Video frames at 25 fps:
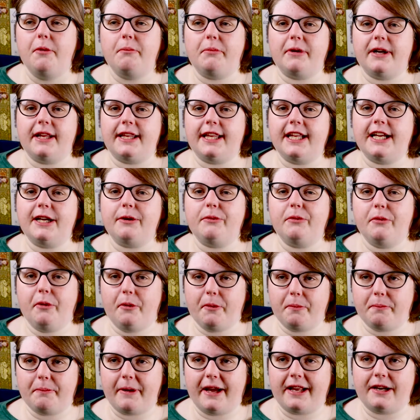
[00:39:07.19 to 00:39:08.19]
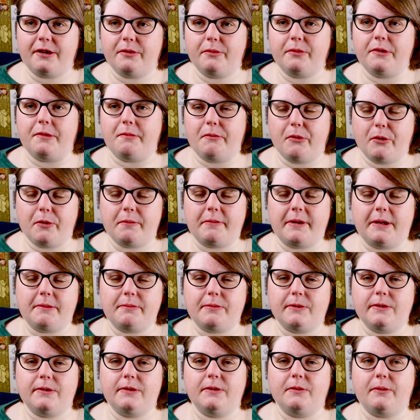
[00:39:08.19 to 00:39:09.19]
But I think it work better with more
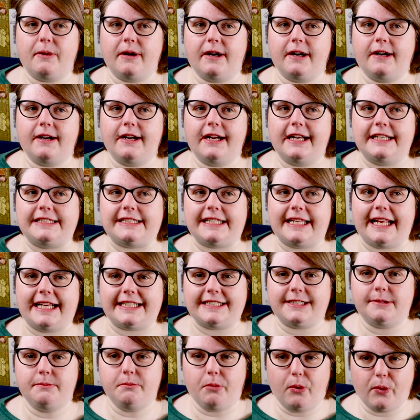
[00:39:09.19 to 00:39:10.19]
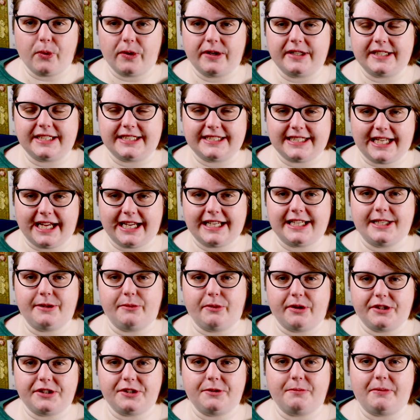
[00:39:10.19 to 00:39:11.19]
people where it's less important exactly
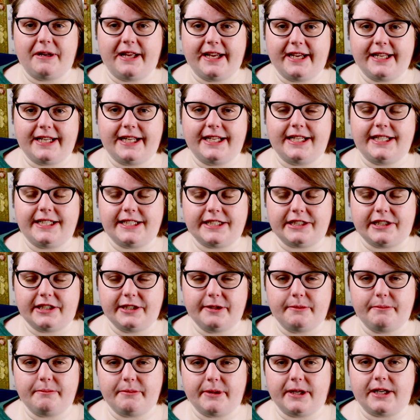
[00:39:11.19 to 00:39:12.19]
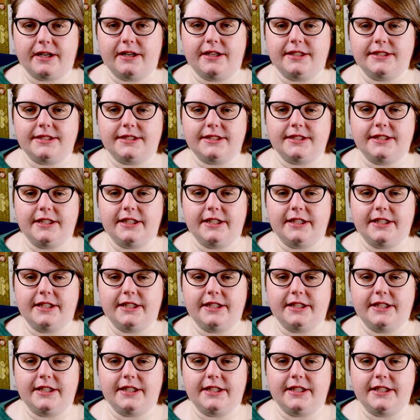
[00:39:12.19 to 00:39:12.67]
what you play at any time because,